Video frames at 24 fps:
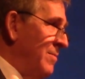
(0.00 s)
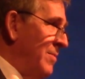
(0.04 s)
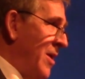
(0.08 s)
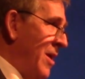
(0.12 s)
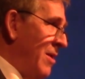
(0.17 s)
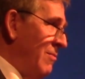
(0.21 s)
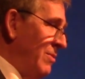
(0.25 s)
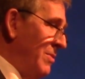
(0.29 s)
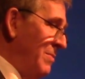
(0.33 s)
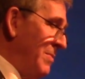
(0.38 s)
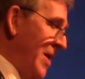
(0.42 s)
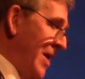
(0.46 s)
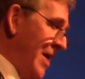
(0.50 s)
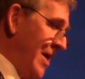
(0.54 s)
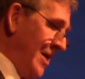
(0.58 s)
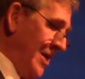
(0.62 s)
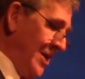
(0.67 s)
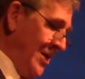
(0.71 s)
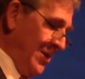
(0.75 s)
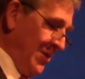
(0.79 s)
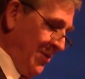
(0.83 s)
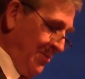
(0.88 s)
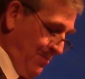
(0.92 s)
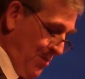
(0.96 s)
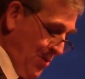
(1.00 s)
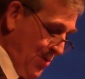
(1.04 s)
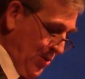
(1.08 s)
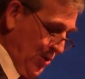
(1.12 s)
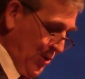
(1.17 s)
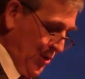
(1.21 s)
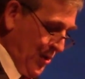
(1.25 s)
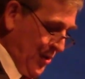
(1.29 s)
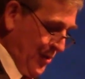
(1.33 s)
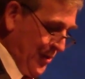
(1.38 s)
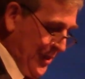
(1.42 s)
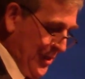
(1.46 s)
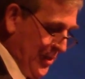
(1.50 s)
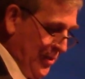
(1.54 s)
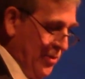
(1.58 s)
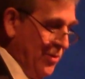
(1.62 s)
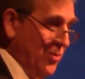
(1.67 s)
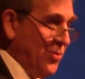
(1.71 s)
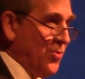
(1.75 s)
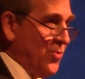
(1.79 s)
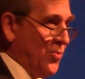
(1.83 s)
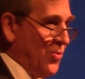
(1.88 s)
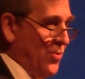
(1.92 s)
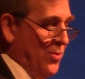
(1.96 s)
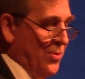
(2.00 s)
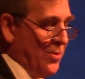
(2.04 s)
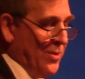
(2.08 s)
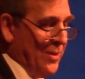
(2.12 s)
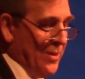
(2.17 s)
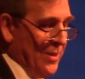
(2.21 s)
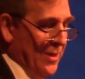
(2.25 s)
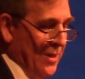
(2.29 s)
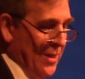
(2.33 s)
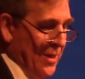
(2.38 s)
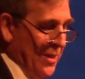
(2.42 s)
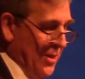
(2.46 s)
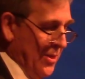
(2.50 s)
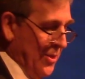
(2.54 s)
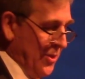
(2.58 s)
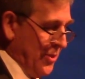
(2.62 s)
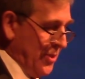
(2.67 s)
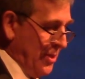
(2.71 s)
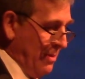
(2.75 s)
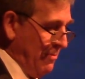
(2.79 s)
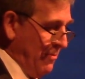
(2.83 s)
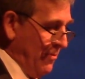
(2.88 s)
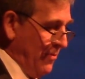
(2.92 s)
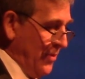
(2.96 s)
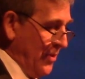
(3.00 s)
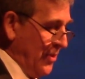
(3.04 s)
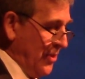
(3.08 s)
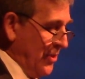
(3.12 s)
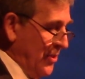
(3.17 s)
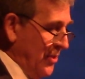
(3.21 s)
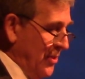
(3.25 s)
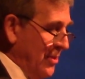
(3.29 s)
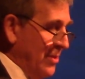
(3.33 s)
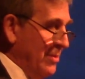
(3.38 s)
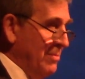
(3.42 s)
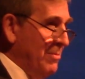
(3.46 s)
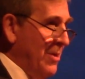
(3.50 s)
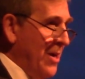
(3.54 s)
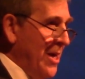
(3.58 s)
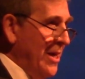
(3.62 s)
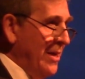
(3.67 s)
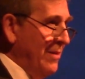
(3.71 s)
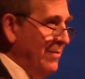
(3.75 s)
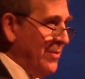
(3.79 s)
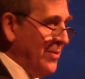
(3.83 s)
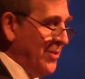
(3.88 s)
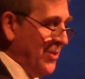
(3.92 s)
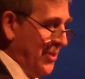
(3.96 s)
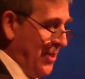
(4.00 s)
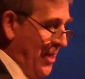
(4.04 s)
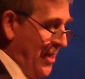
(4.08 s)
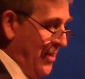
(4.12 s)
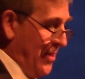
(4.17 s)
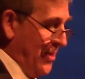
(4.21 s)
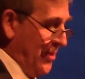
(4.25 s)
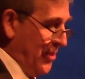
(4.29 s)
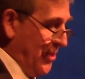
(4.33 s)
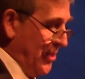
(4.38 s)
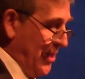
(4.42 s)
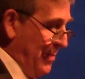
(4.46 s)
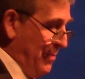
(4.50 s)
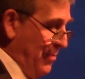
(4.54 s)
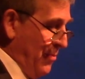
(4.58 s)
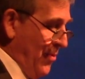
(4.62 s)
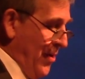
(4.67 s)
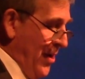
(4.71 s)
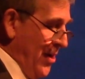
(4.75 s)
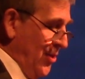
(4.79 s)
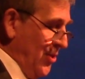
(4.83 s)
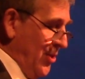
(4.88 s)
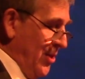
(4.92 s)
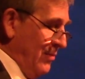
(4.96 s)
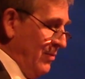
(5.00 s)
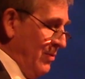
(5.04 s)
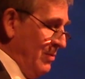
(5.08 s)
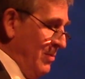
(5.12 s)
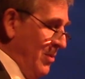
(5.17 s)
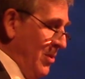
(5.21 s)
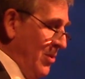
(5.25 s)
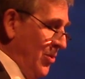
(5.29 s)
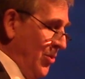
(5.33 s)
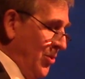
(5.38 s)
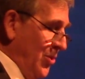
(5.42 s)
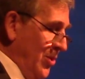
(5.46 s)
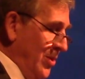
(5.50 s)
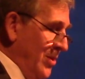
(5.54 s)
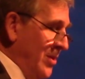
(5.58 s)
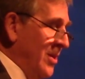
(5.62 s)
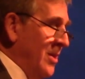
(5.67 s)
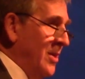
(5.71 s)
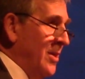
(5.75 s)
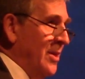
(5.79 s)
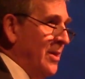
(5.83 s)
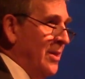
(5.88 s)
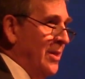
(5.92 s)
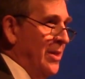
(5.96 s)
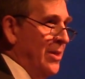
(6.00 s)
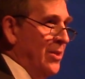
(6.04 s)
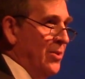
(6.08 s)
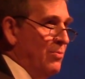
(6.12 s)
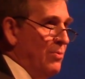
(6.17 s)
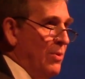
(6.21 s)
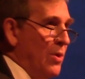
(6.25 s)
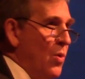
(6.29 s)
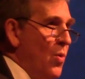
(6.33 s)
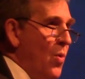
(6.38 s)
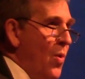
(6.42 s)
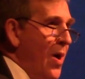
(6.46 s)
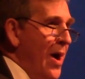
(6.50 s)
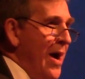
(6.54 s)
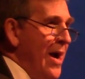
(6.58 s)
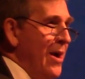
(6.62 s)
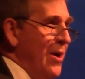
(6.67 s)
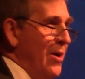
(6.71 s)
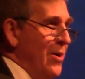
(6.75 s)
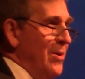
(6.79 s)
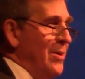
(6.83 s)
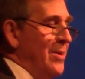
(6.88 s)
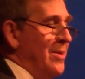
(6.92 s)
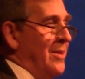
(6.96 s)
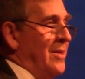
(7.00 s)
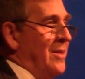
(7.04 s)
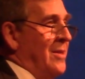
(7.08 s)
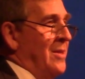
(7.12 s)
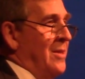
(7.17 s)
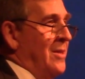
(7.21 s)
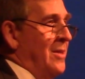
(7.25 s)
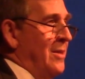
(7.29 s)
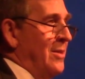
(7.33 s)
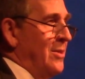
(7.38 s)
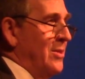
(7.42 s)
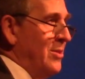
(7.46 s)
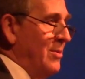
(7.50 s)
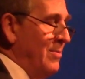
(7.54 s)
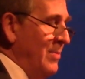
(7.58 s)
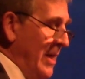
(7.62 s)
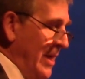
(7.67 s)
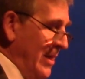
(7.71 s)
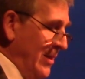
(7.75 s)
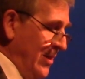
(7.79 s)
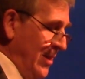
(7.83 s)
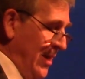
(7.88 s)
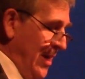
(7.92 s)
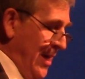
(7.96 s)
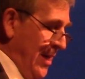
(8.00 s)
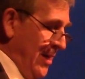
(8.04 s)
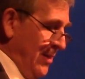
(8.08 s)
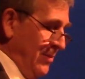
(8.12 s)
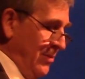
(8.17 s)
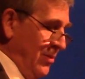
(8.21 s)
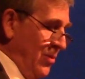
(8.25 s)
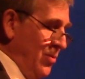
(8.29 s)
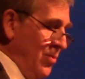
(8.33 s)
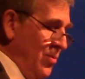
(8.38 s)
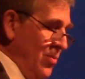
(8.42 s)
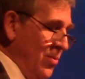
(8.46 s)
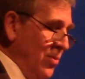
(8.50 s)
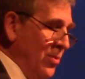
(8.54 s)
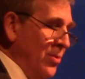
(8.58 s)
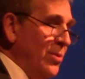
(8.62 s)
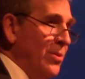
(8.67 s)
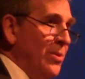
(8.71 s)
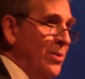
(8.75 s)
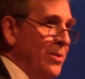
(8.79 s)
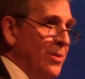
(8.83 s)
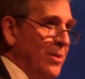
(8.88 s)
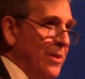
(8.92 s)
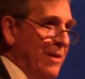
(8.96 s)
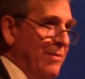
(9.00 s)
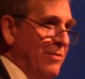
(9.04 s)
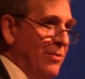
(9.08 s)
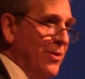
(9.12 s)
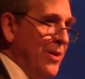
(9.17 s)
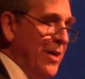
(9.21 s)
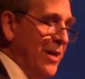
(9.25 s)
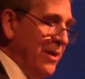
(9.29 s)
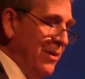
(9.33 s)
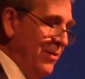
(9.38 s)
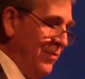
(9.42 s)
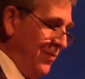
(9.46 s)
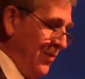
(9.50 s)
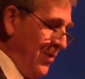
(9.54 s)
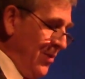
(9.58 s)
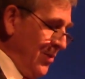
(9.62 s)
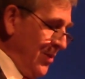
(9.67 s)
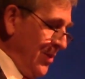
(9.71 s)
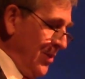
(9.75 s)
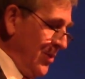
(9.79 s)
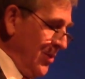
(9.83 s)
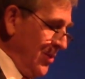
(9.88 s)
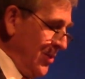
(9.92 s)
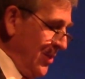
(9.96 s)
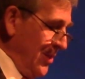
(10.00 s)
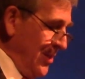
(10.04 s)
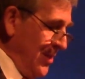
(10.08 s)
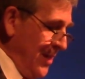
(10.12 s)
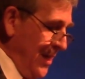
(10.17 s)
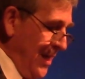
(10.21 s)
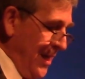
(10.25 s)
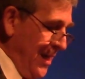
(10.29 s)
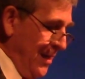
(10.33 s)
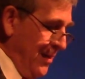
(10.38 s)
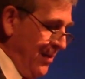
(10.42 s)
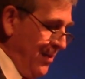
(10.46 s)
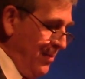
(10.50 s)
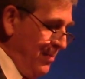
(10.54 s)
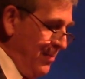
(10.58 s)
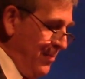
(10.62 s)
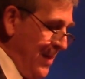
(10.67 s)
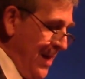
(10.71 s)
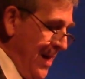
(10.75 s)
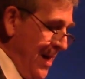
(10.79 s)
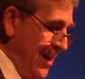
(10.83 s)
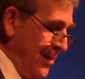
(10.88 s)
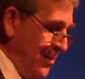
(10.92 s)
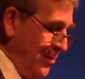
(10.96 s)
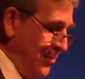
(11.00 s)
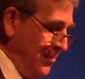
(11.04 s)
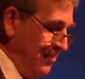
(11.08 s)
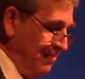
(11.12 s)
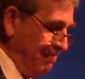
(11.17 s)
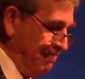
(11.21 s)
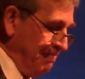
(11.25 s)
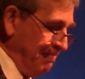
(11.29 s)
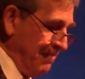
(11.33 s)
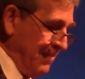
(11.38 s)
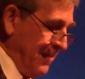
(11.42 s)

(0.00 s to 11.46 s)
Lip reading: by remaining emotionally neutral. Some of us might even say that separation of emotion is required to maintain cool, level-headed focus in the heat of the battle.